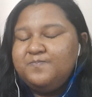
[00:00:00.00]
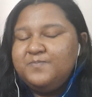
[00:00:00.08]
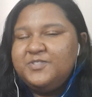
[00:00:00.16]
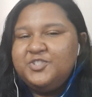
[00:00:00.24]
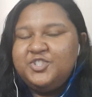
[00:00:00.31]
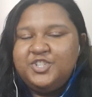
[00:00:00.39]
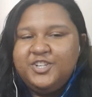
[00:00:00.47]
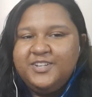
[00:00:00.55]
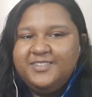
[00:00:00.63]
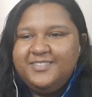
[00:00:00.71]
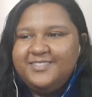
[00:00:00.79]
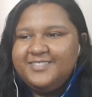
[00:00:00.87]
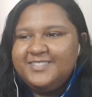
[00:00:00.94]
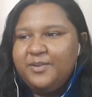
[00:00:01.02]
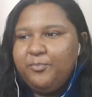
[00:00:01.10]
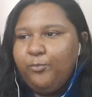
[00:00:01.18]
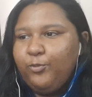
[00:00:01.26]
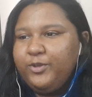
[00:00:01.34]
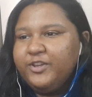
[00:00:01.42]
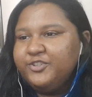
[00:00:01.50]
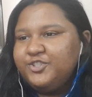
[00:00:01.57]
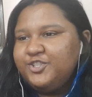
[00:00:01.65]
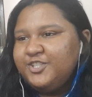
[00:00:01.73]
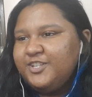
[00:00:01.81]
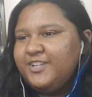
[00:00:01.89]
shit, some weird
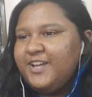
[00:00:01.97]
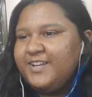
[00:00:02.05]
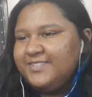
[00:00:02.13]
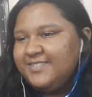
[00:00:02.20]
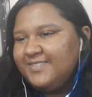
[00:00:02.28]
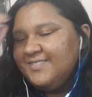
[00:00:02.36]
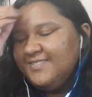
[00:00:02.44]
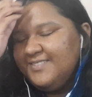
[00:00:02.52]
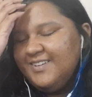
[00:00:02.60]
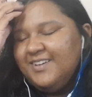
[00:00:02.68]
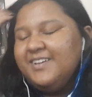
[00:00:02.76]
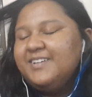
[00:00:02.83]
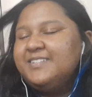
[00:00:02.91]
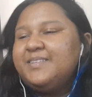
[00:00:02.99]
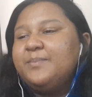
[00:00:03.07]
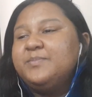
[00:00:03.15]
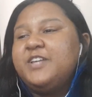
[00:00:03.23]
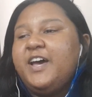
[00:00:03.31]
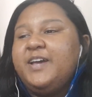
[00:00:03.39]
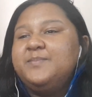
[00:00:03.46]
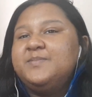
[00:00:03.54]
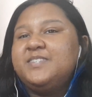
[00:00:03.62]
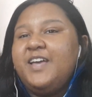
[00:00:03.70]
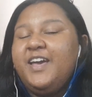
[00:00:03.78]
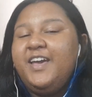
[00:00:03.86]
shit as
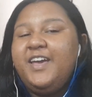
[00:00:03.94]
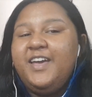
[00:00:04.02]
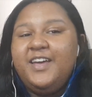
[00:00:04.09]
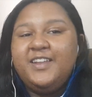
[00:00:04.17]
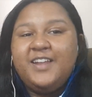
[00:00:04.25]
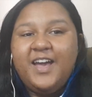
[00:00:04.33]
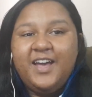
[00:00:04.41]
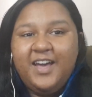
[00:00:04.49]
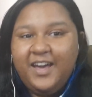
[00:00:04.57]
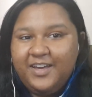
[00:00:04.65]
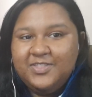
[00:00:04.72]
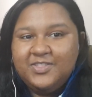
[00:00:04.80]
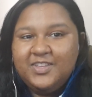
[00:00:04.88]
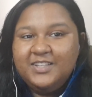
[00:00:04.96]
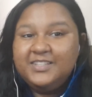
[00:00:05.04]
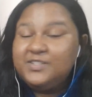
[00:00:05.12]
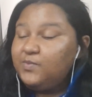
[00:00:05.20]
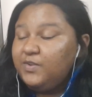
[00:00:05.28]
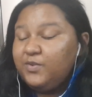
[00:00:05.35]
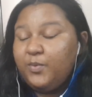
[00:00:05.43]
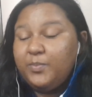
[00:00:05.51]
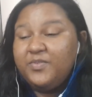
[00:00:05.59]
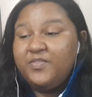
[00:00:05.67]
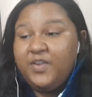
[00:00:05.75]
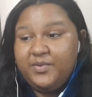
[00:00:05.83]
sometimes, and I think this video will
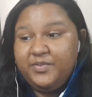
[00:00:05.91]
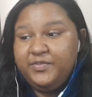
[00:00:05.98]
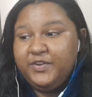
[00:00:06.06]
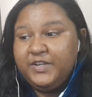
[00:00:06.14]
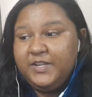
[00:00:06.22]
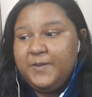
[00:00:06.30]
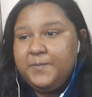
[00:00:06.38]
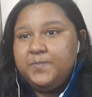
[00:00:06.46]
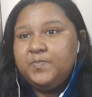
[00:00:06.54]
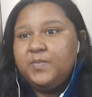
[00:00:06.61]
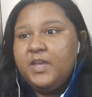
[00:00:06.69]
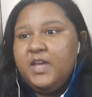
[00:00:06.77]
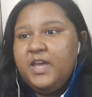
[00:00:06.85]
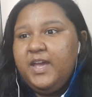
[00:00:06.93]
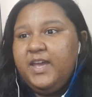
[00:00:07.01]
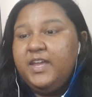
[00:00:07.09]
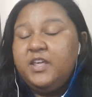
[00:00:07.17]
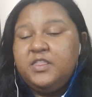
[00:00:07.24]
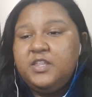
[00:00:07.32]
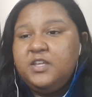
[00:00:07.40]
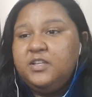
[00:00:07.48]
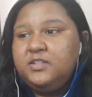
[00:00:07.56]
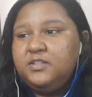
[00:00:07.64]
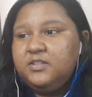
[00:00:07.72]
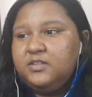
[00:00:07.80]
be very funny, and I
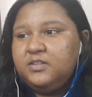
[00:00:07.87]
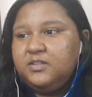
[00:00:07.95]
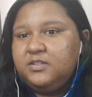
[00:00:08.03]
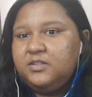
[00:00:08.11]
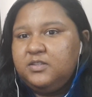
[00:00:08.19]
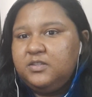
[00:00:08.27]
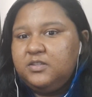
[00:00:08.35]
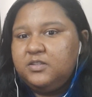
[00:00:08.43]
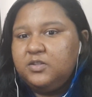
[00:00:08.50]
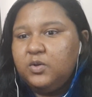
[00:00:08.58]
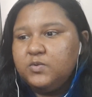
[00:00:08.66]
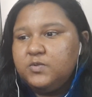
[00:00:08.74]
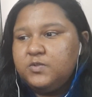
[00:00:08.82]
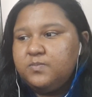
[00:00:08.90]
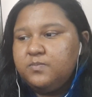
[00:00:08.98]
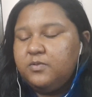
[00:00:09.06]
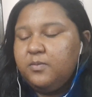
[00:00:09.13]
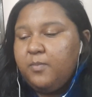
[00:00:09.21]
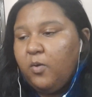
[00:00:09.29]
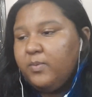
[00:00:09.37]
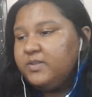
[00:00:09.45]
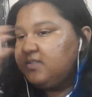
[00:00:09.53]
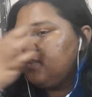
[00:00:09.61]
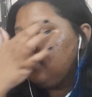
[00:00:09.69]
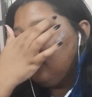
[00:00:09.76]
think the
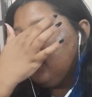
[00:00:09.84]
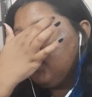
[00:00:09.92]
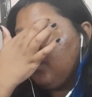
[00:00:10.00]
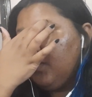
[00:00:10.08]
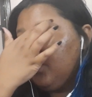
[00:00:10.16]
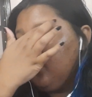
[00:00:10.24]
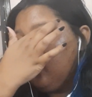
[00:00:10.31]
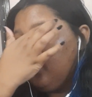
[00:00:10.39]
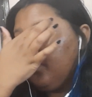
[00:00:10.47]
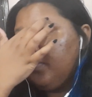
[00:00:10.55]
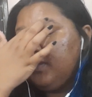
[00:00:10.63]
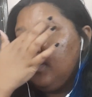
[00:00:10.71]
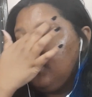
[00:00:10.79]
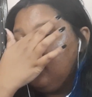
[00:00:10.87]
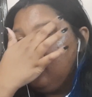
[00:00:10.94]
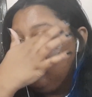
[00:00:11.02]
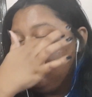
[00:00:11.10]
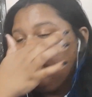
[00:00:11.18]
moments in this video will be